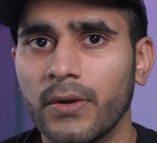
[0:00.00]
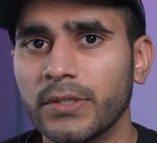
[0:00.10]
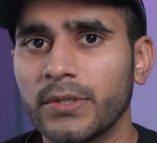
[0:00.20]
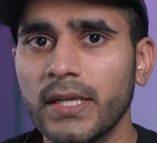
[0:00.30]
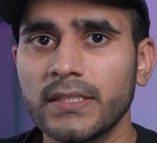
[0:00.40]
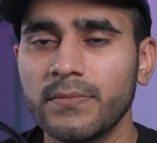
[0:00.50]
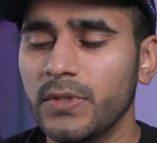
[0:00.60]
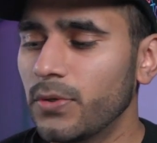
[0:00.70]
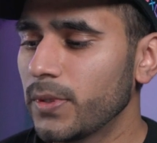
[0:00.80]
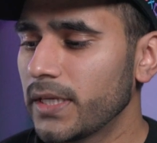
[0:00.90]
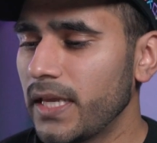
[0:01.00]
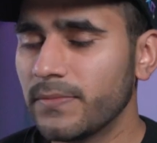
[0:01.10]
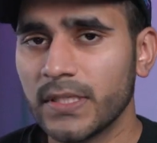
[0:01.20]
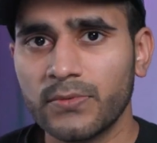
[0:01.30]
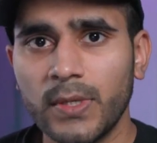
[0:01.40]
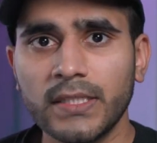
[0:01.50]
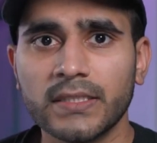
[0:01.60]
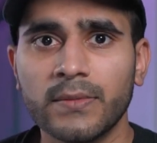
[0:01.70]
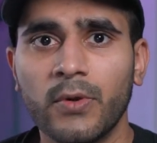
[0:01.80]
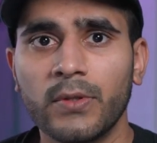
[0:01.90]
Now I tried some newer games as well as some